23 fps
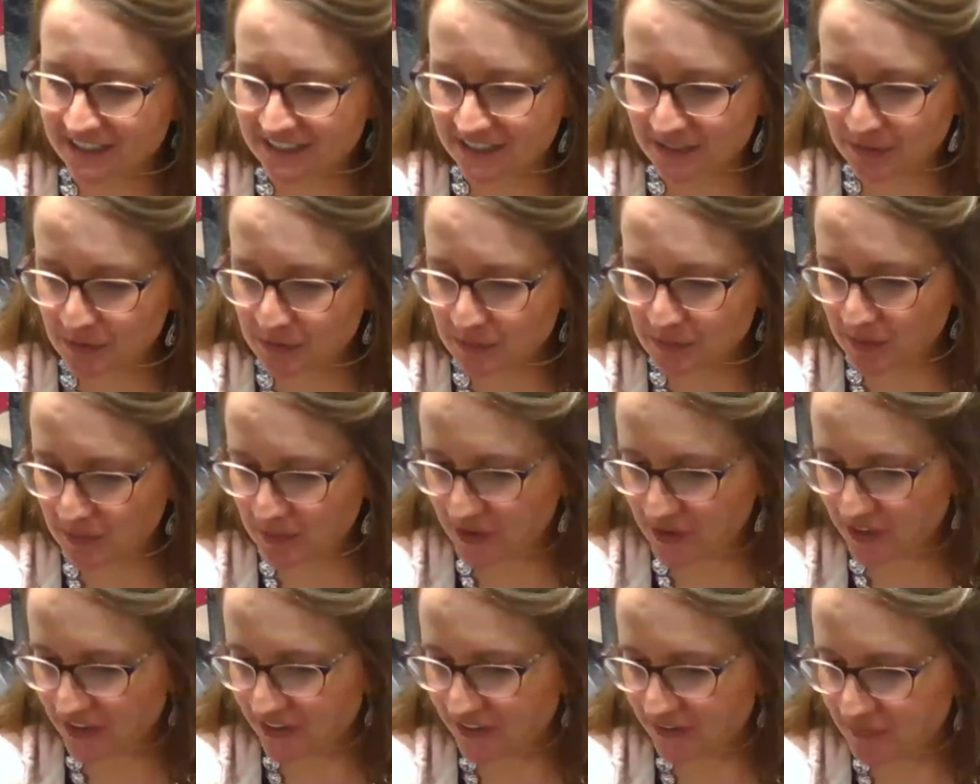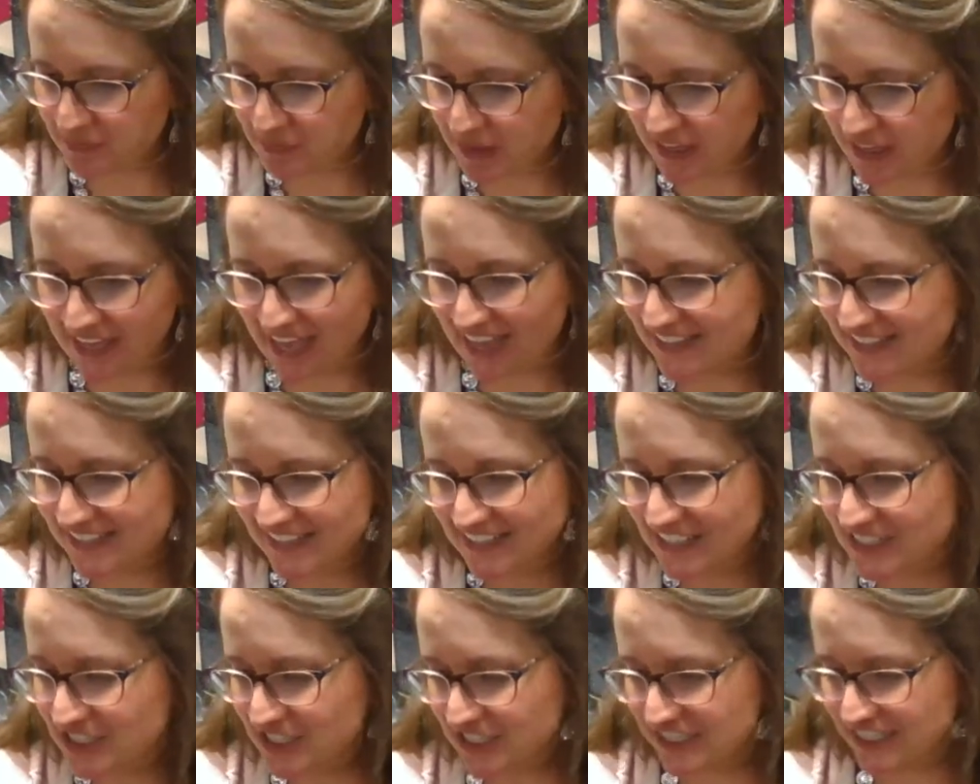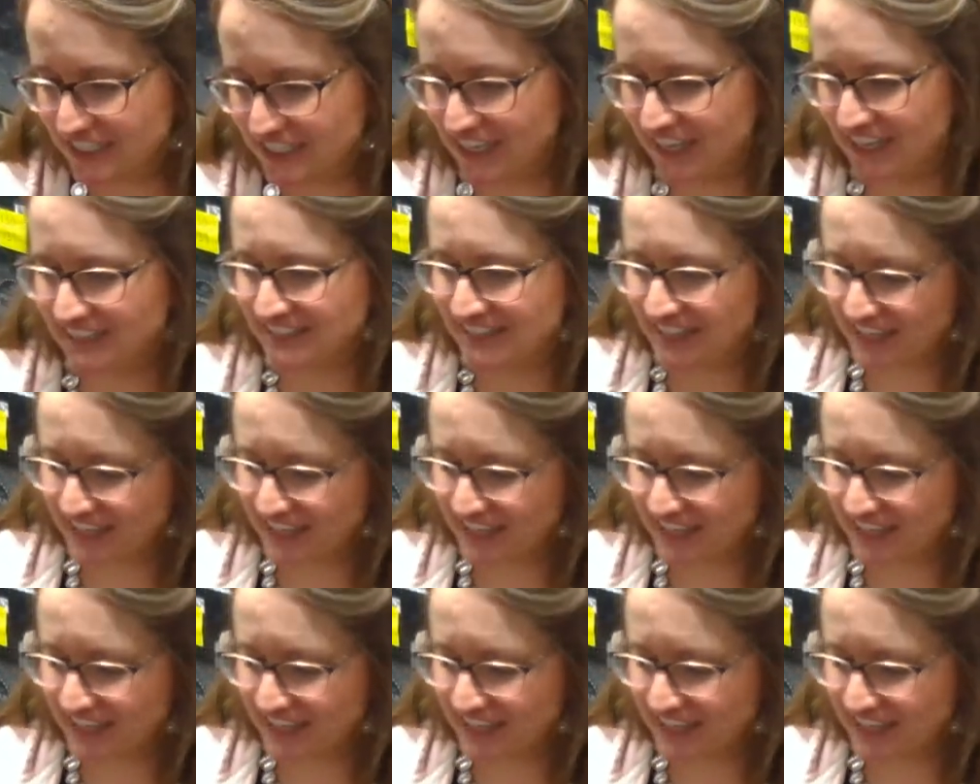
I didn't remember. Yeah, send it just in case.